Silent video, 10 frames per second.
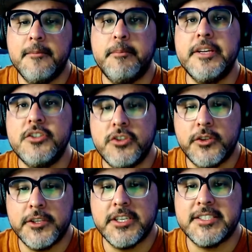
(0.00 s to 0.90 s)
Ben
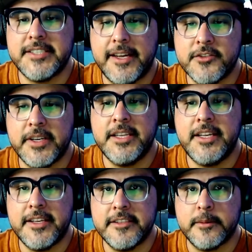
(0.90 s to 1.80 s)
Jr., Cassandra, and the
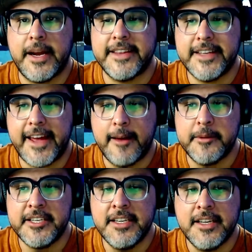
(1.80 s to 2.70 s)
kids were at the
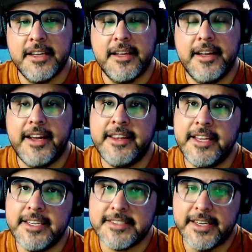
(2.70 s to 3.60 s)
cabin and they
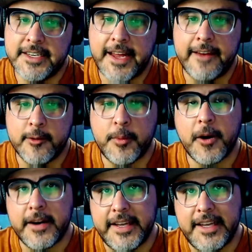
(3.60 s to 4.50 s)
decided to have a
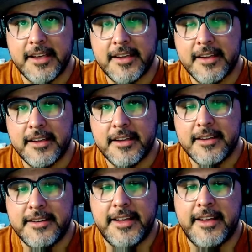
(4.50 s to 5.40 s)
party.
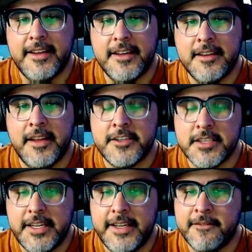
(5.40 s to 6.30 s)
They
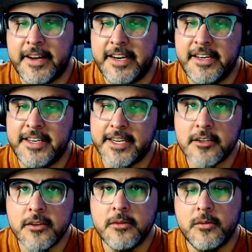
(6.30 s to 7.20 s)
allegedly invited
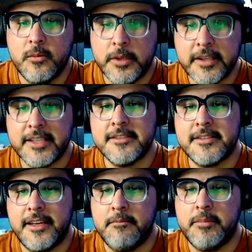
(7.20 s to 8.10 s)
Nieto, Wilkins,
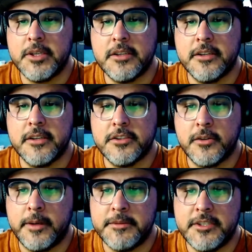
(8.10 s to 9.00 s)
and Buckner
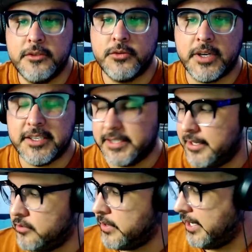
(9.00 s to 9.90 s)
showed up to do drugs
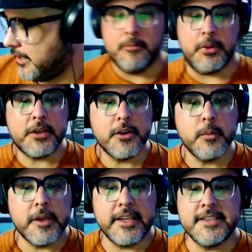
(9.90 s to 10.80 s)
and drink. Buckner,
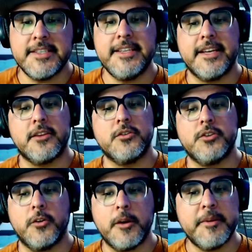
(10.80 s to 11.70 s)
Wilkins, and Nieto
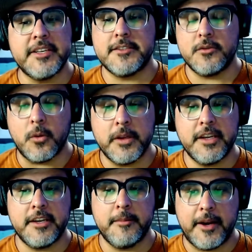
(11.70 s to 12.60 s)
showed up in a stolen
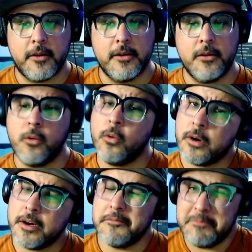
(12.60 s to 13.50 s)
Camaro
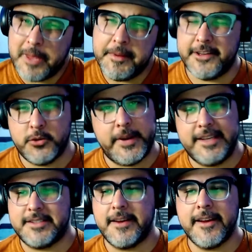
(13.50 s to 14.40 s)
or maybe a
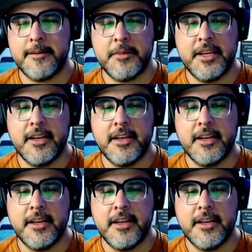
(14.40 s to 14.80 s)
Trans Am.